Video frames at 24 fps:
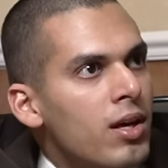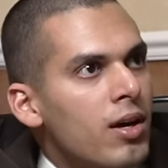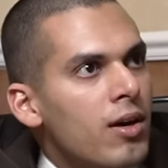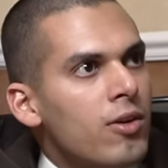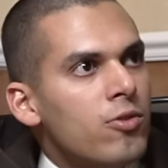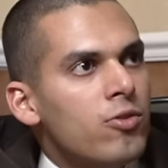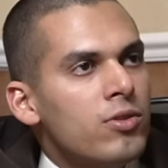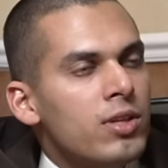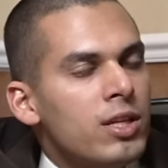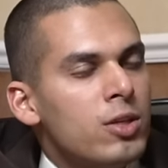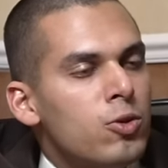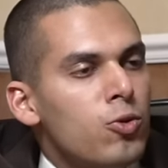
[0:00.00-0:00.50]

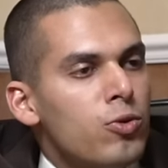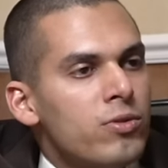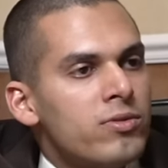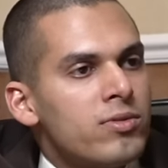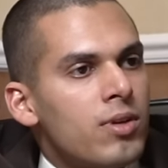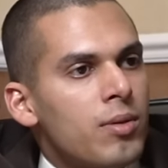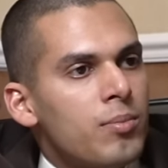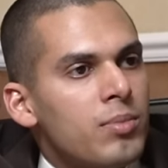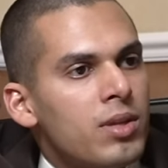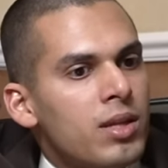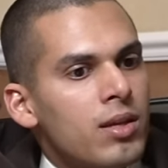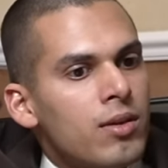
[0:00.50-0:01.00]
So they took
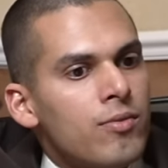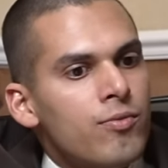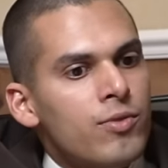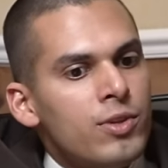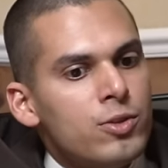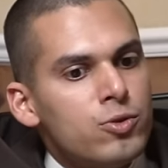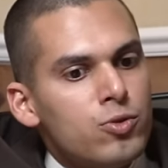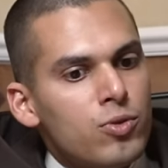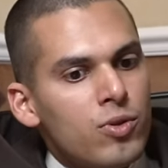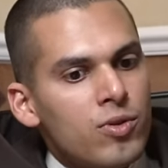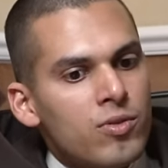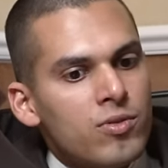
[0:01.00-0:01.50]
something
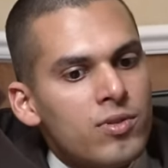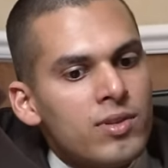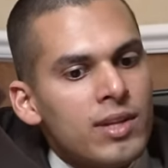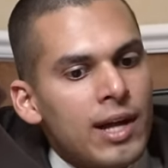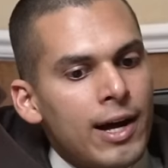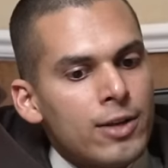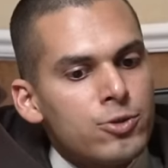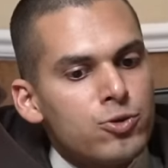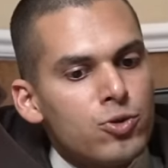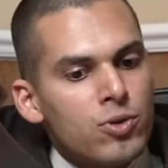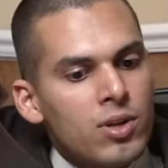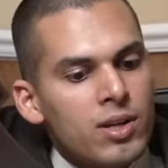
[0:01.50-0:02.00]
which was
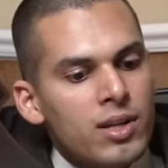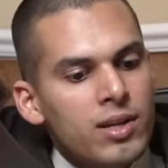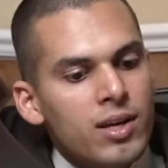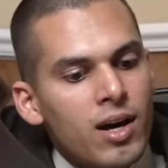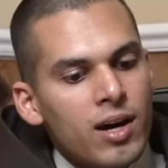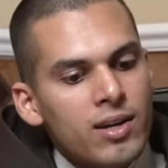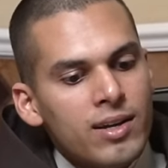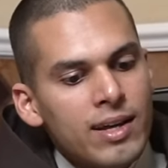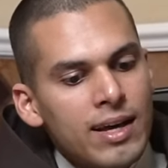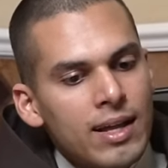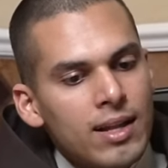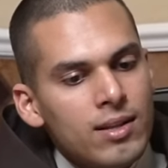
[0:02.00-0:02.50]
naturally
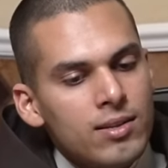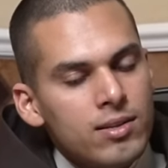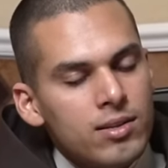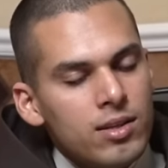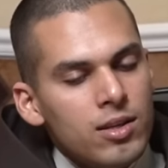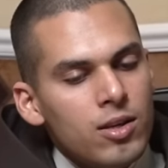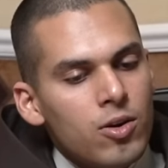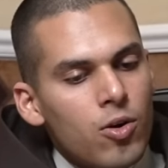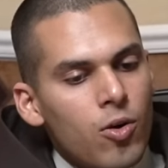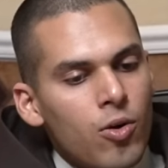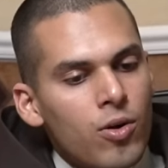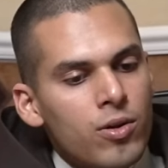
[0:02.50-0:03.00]

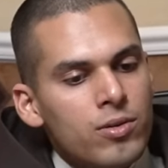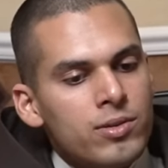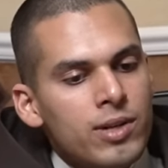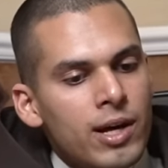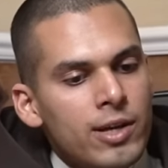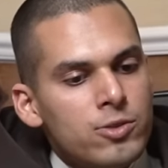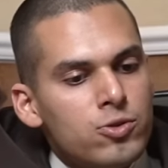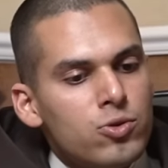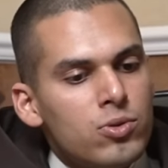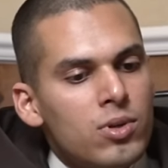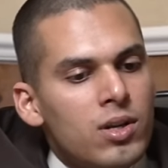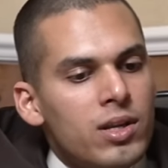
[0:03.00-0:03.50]
unhealthy or
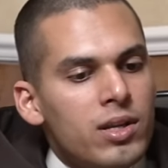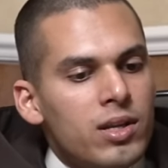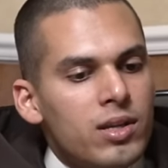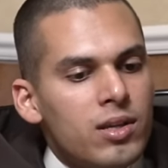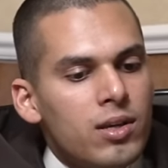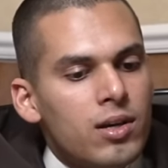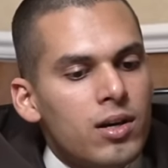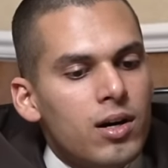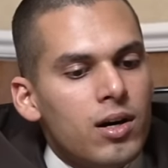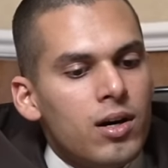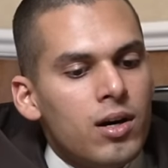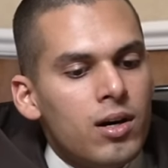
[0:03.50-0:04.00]

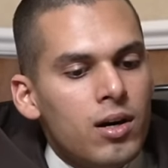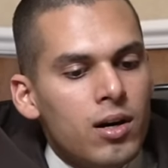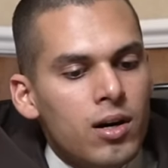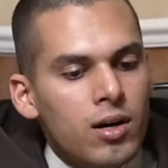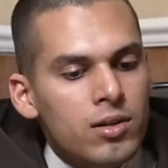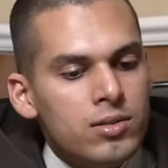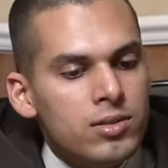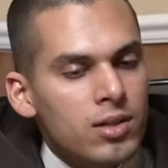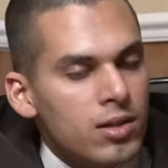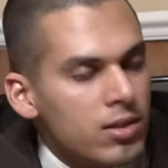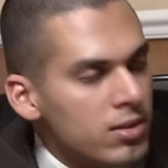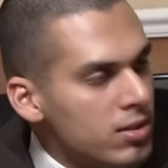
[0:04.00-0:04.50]
naturally
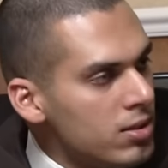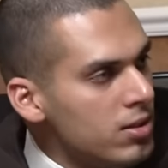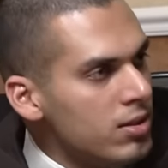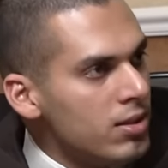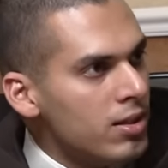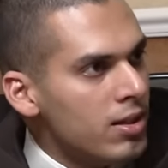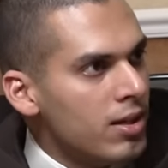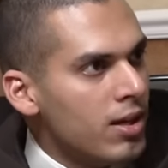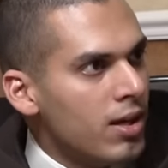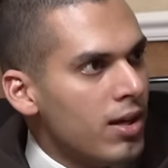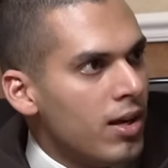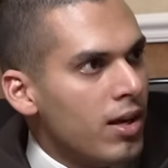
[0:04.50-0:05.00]
dirty.
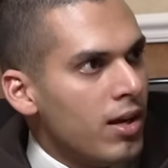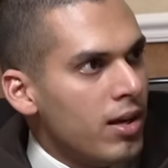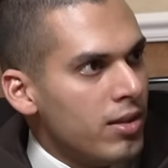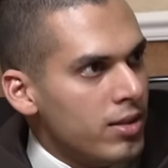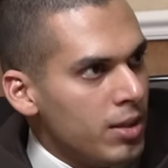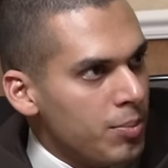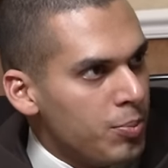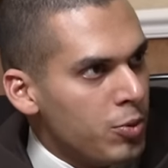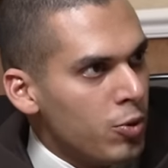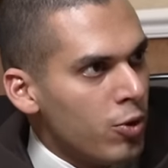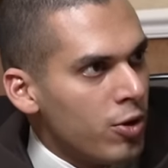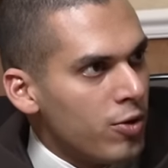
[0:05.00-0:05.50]

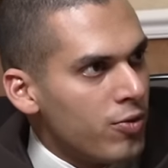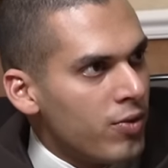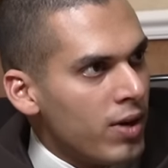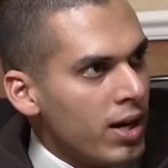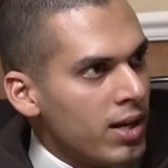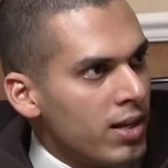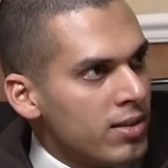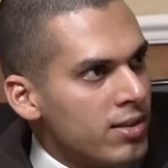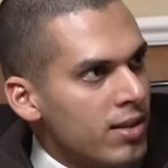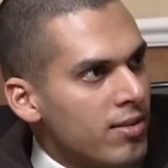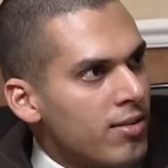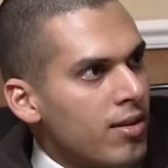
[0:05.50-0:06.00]
They
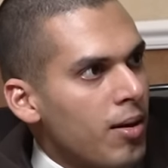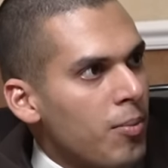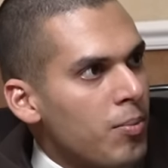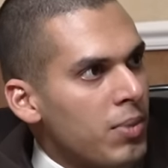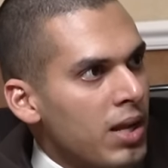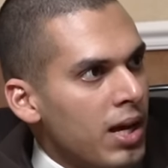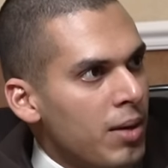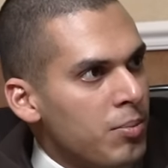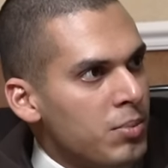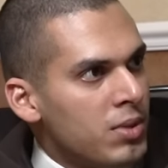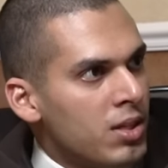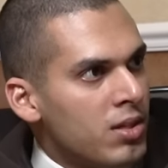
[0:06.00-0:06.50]
purified it. They
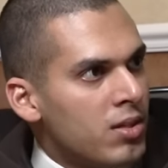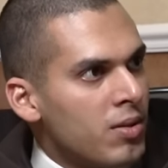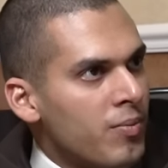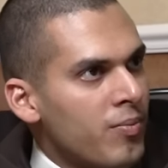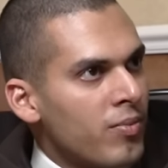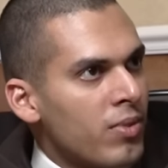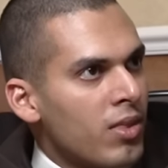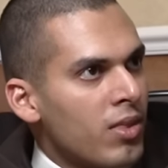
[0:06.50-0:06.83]
sublimed it.